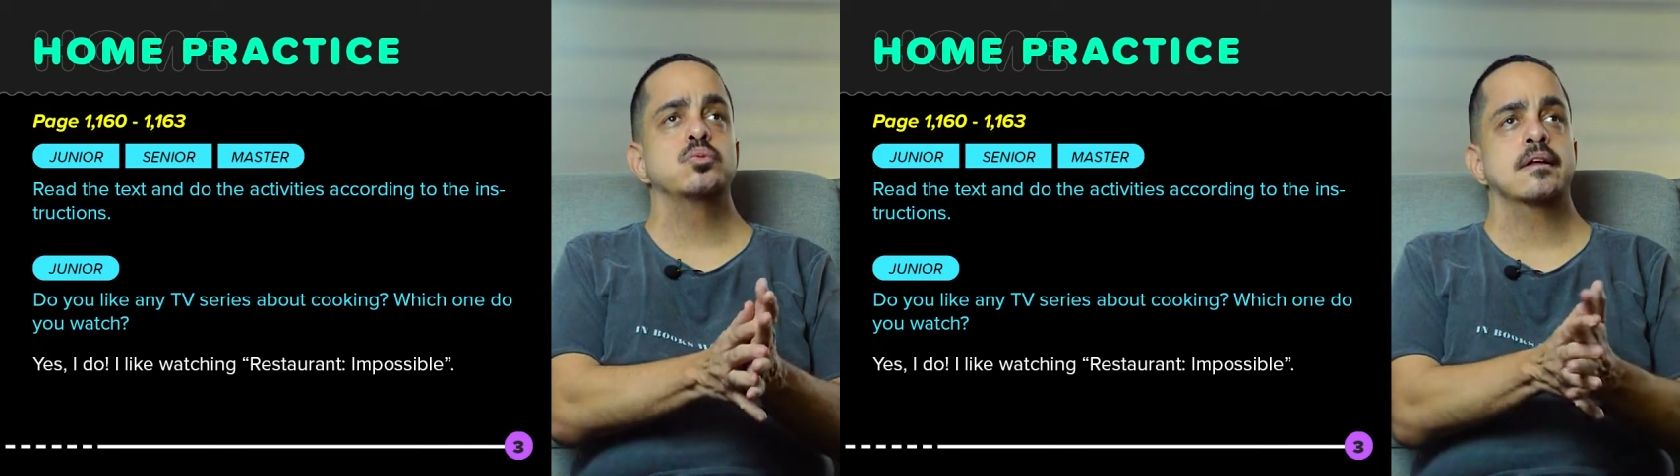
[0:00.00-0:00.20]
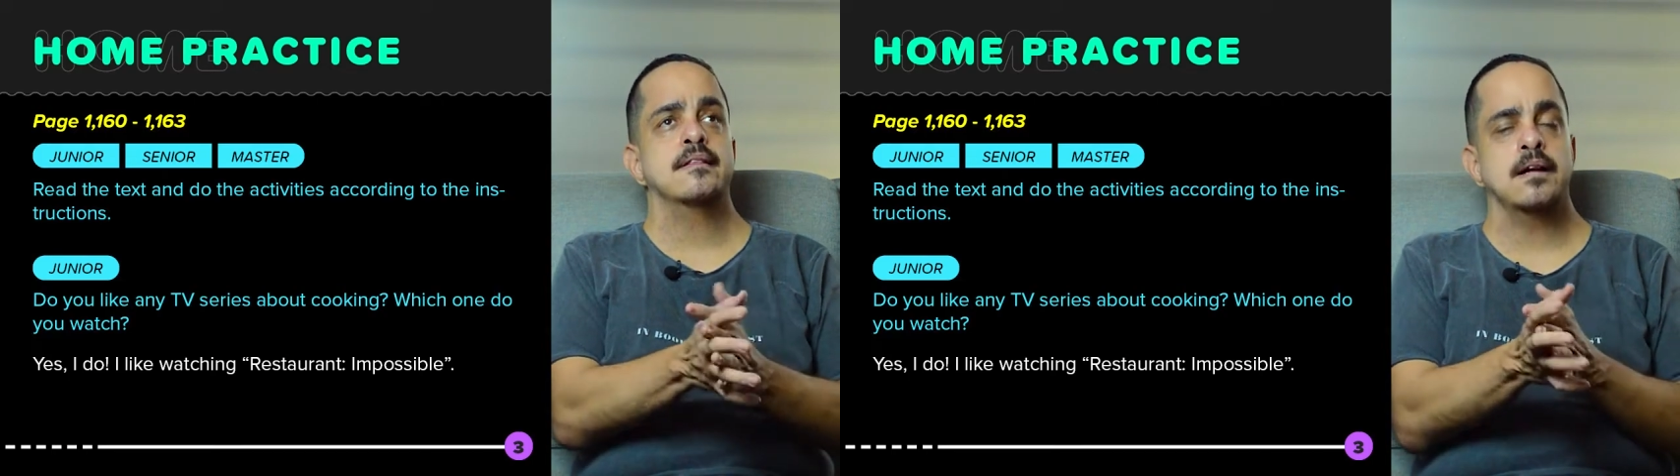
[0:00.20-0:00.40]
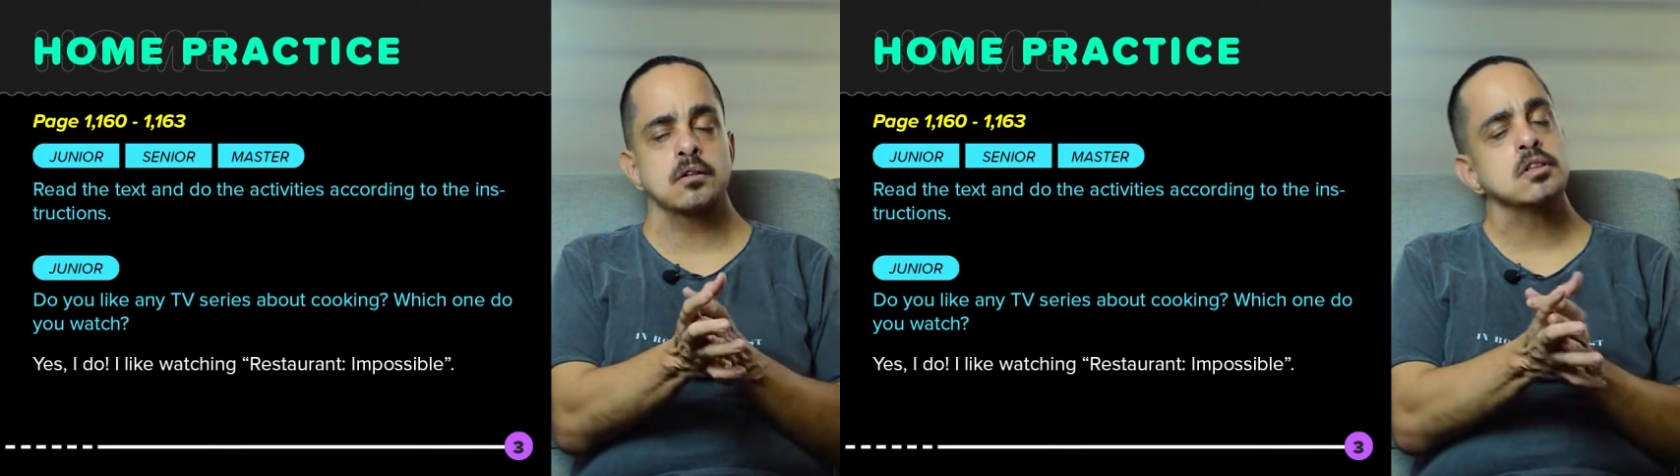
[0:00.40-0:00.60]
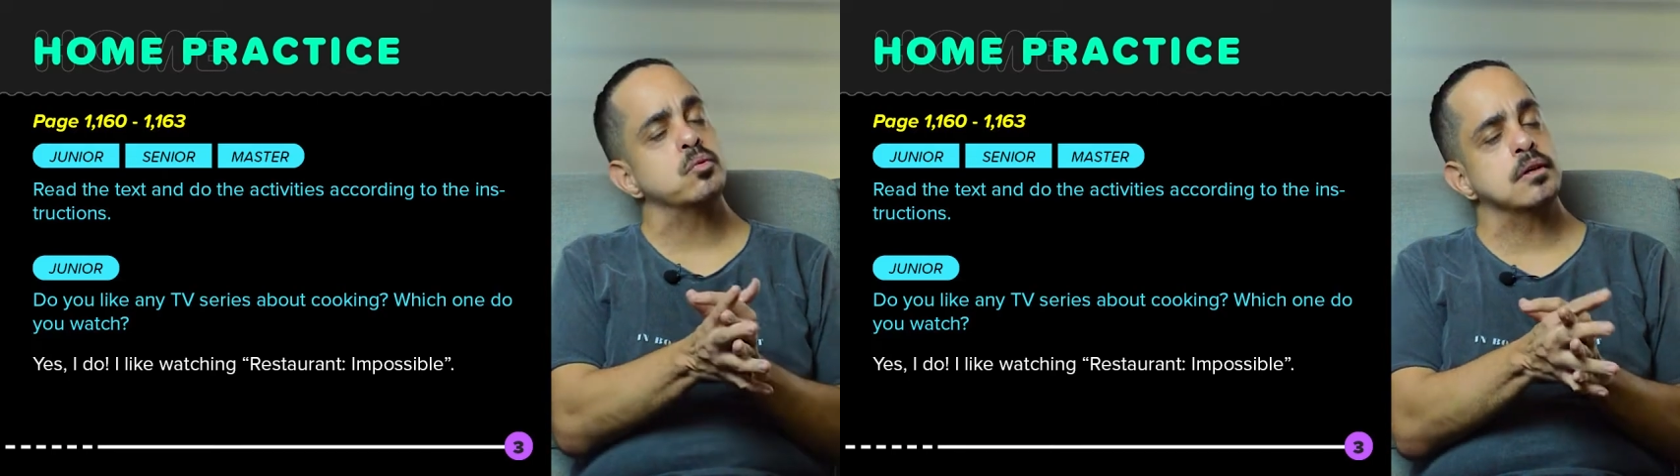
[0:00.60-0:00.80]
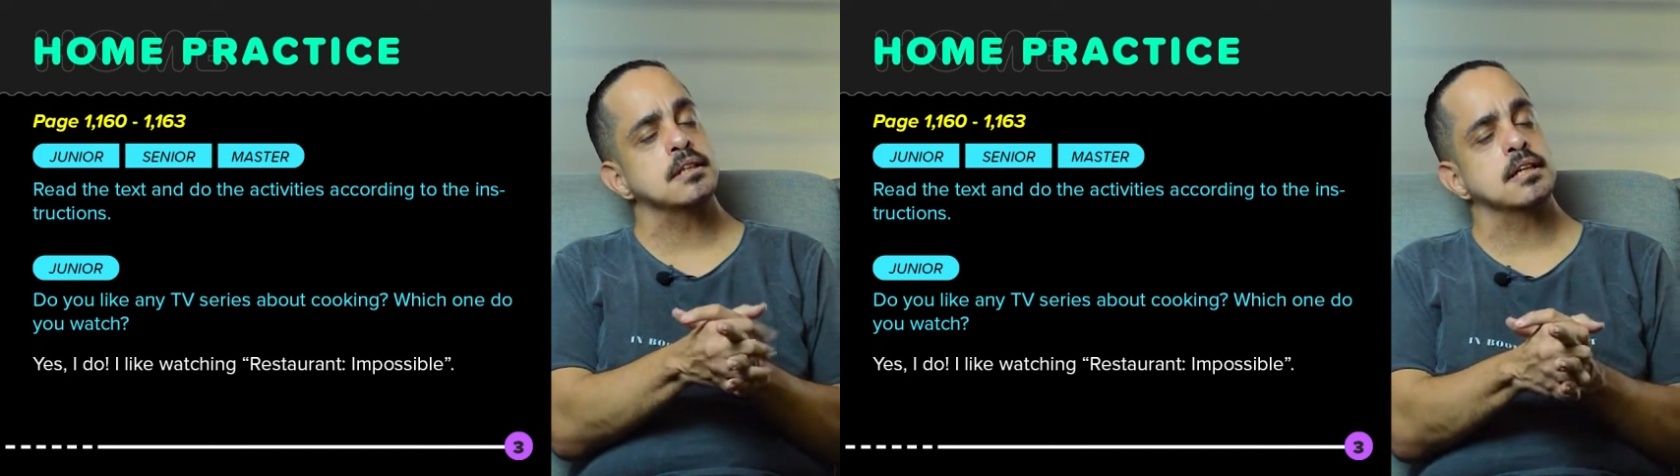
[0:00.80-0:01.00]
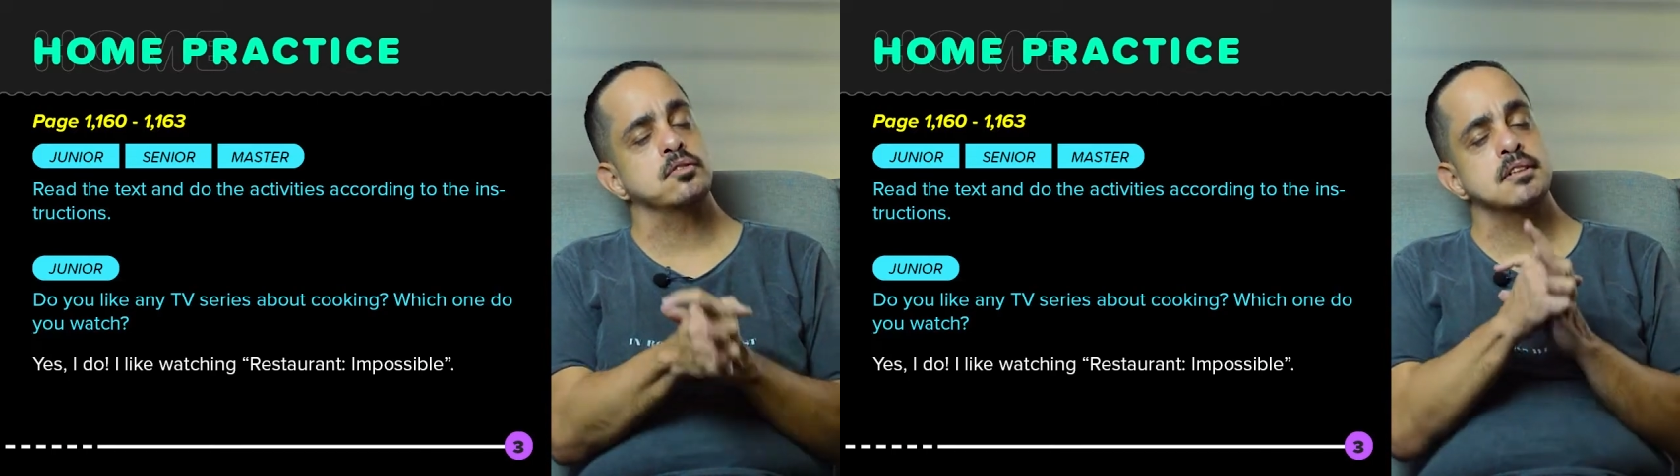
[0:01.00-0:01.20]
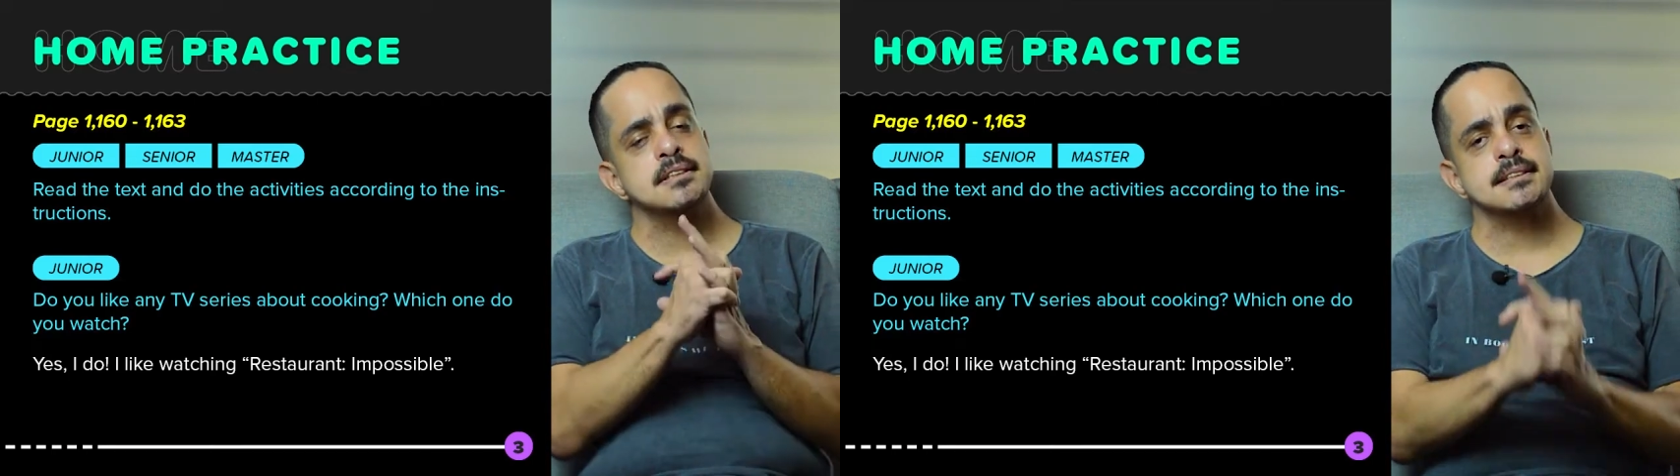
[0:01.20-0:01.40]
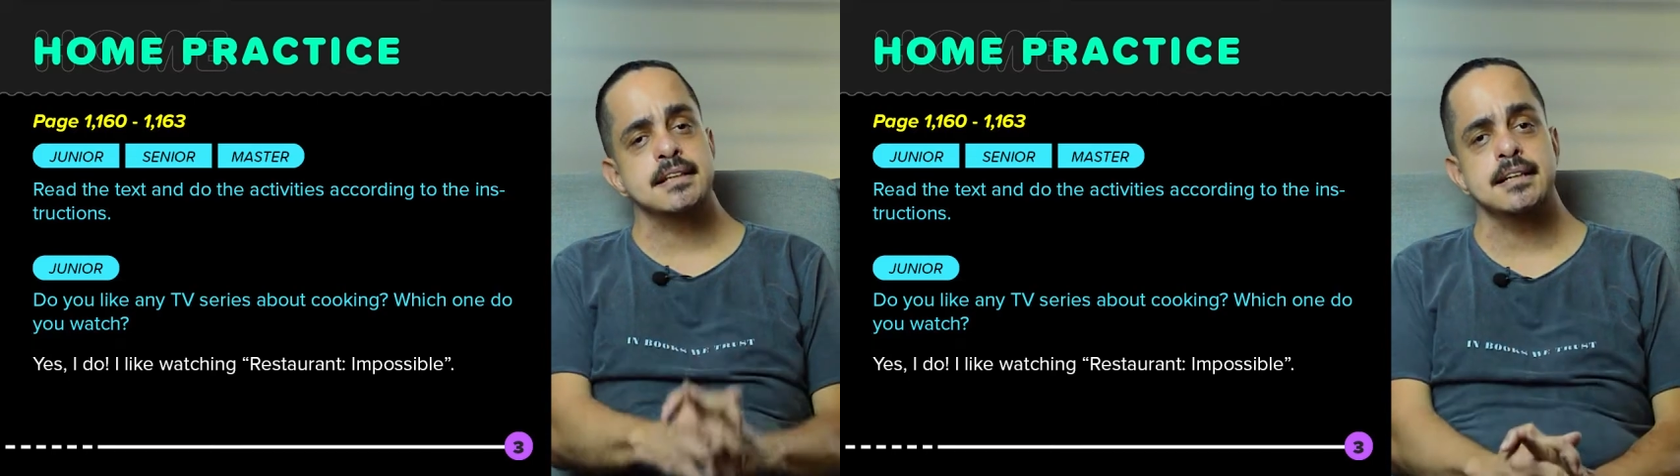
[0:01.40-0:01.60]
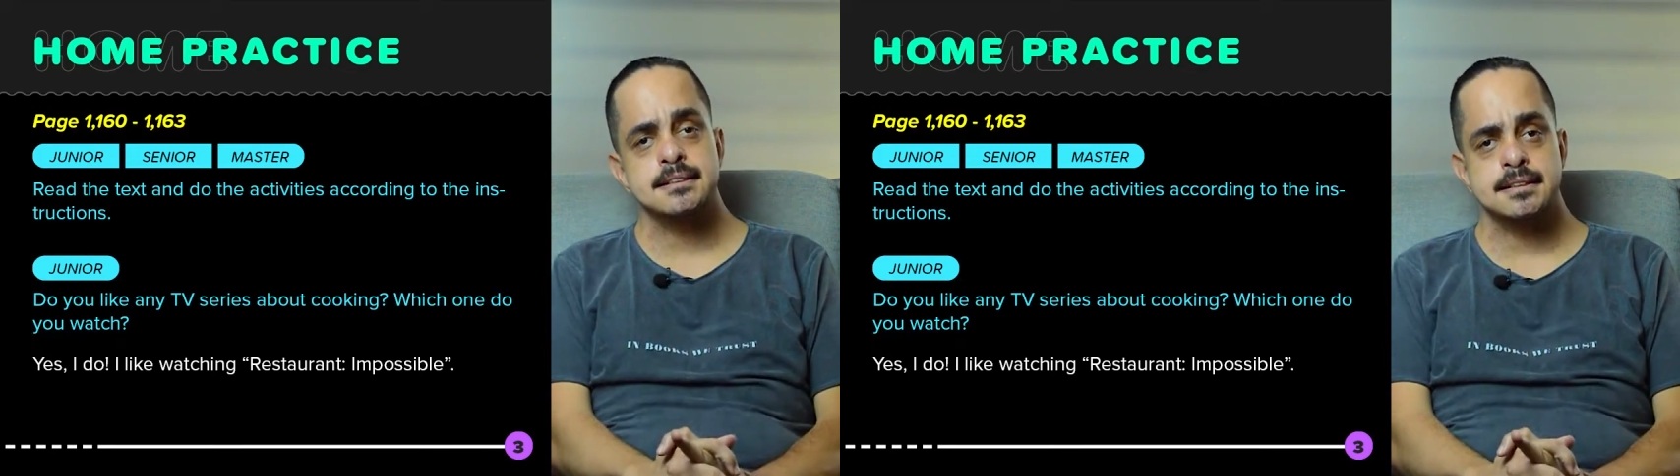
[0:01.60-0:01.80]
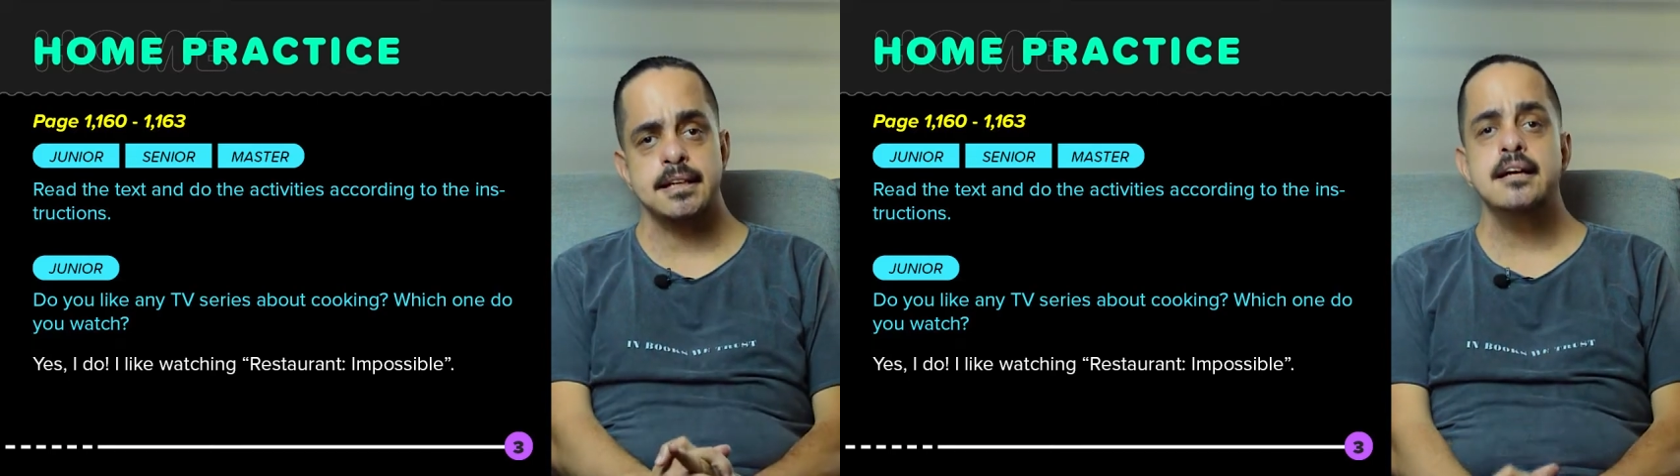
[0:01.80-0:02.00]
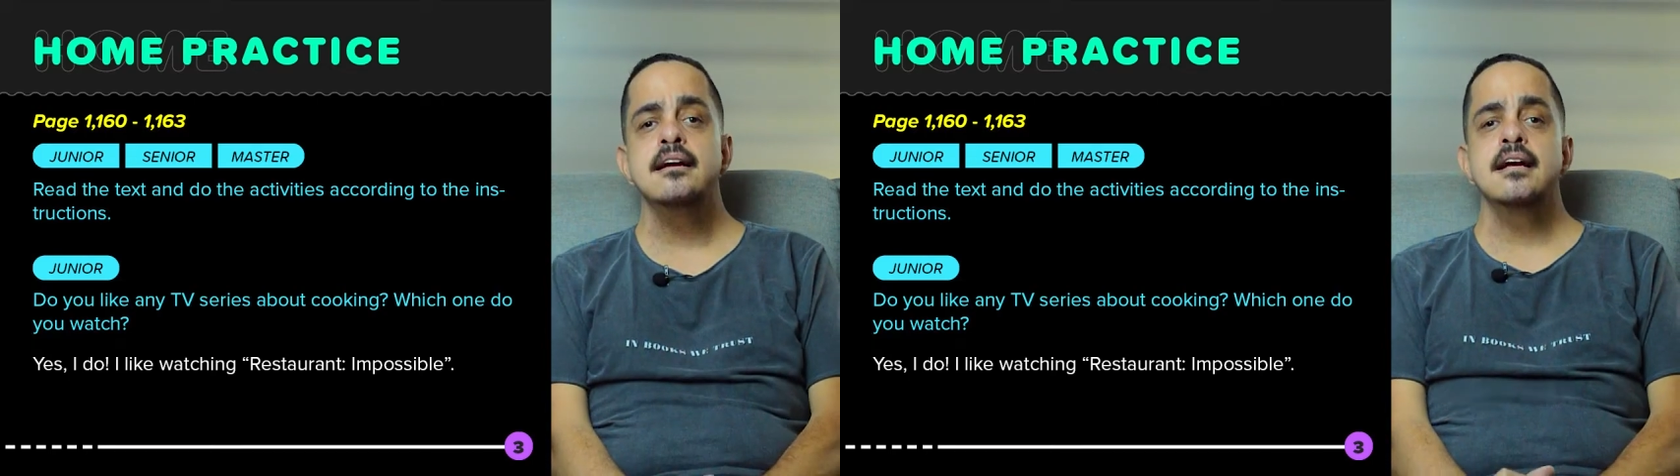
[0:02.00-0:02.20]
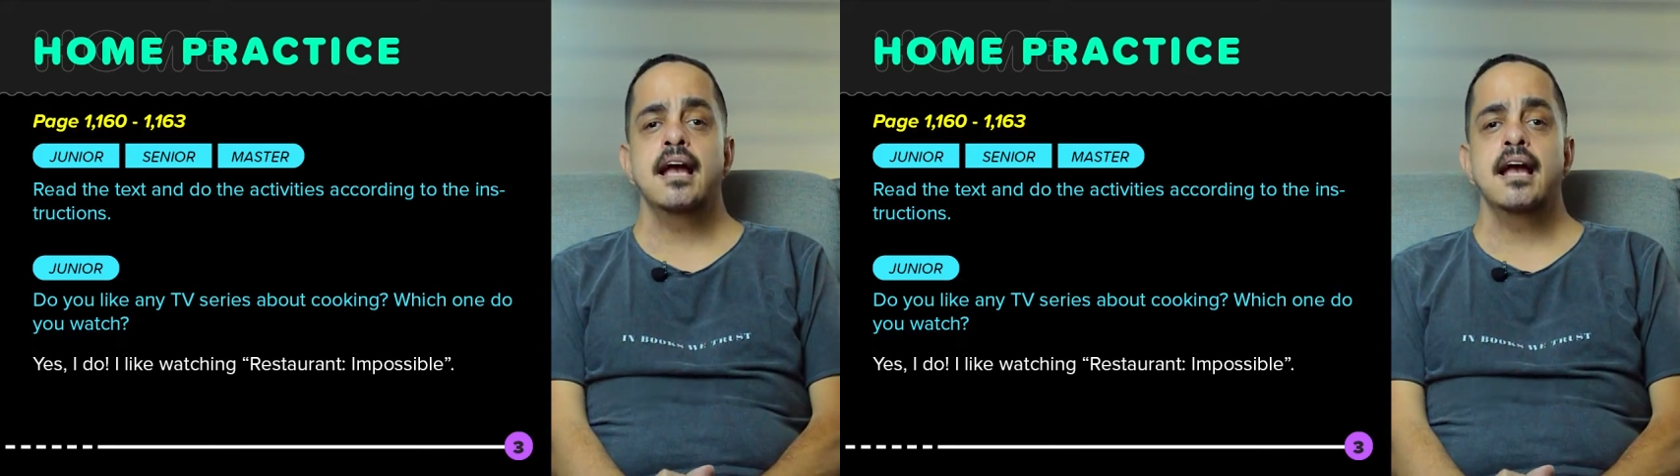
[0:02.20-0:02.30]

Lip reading: 1160